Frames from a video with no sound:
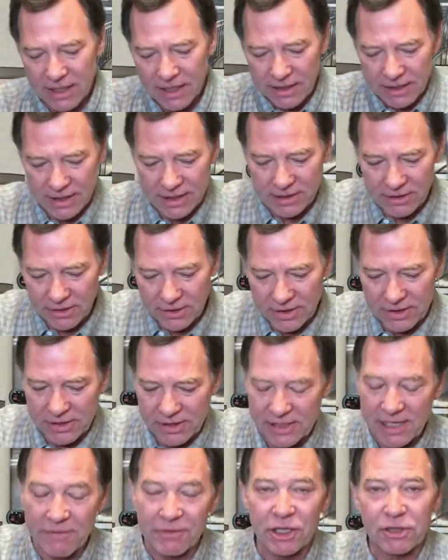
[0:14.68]
These are the
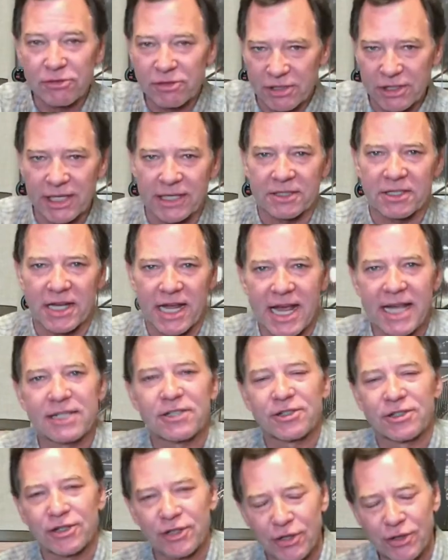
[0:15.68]
706
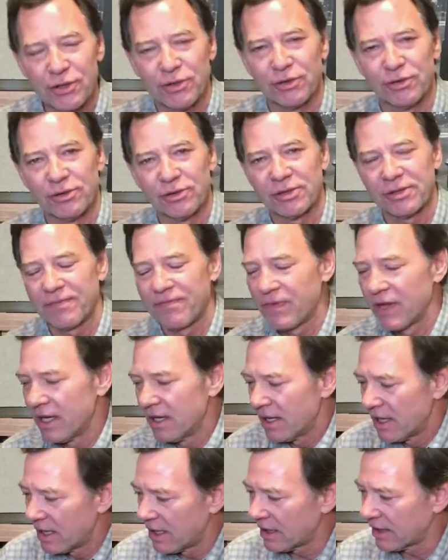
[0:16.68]
S2s,
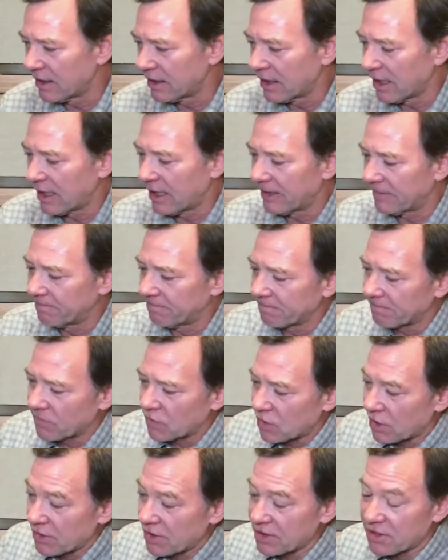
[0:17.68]
and um,
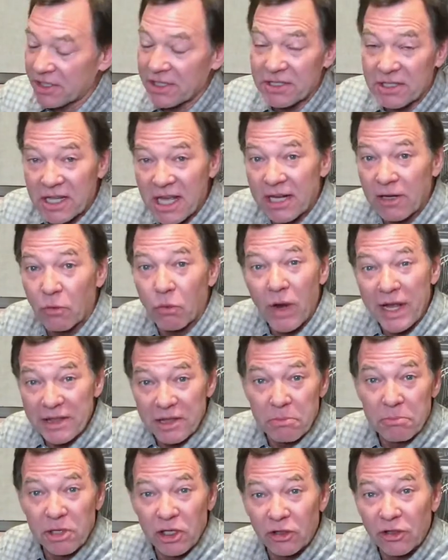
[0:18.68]
so this sits kind of right in
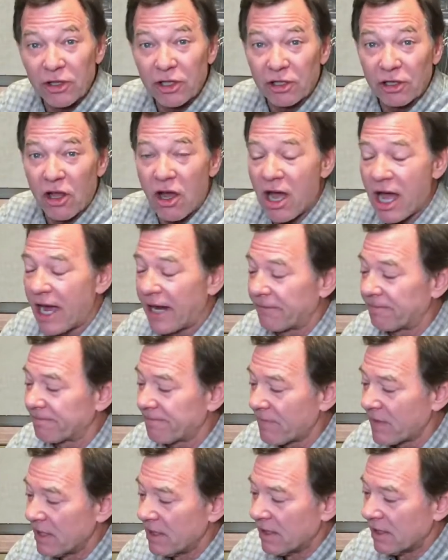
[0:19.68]
the middle of their line.
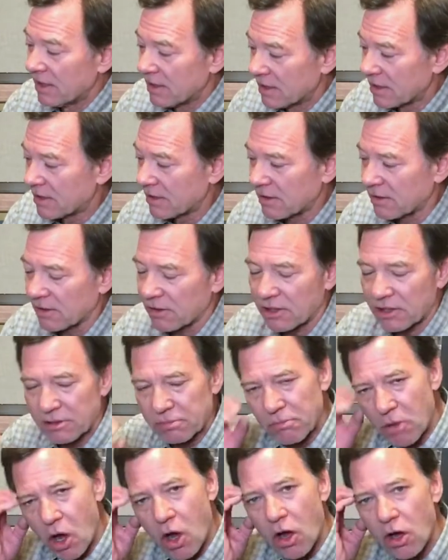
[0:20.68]
This is a
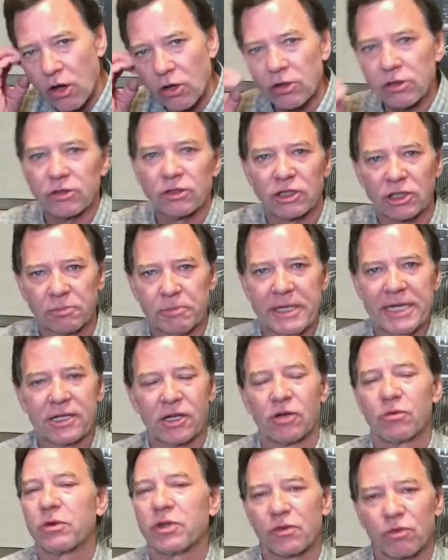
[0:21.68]
small
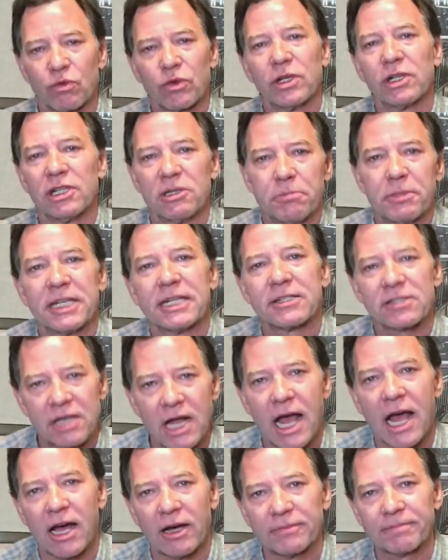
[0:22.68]
speaker with really big
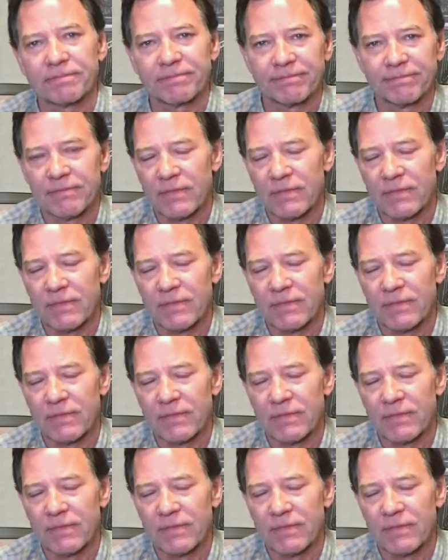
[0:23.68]
sound.